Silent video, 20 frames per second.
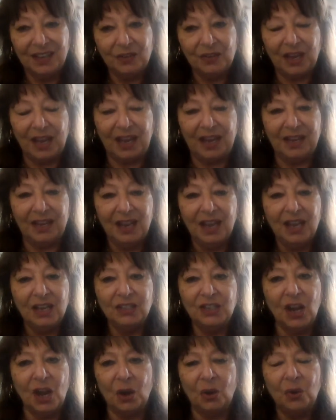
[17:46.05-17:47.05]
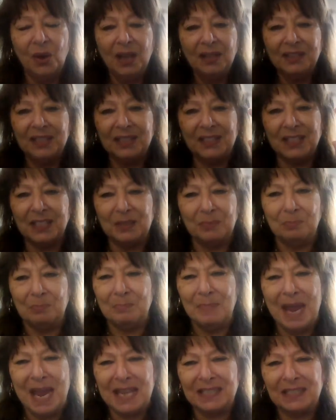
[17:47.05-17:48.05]
Okay? No, this is
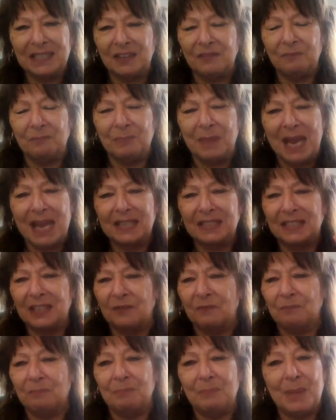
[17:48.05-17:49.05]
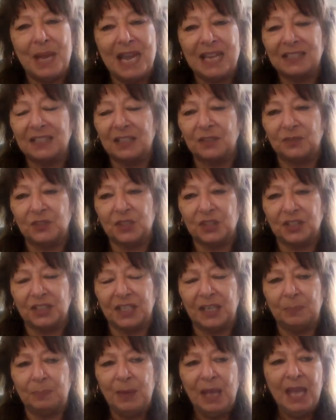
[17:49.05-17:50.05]
massive, massive, massive
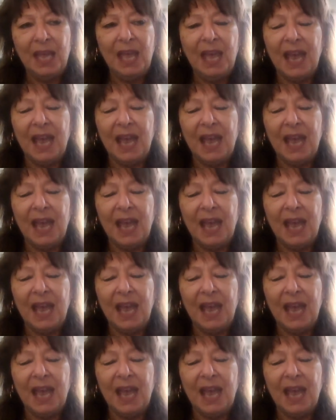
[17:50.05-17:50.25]
sleep.